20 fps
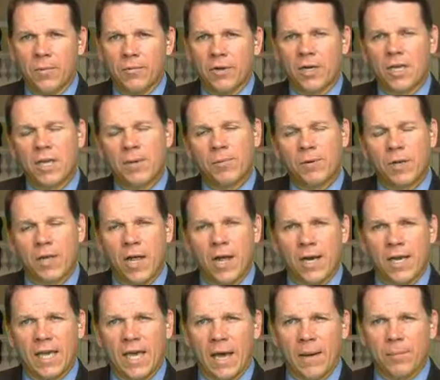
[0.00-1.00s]
They're keeping a
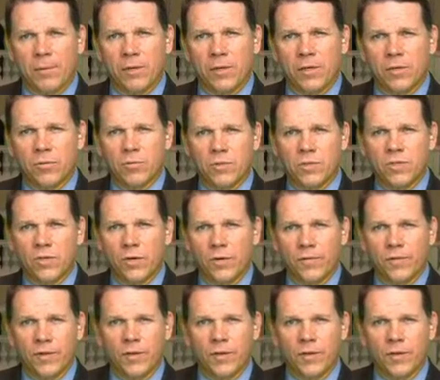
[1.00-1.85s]
lot of capital in reserve,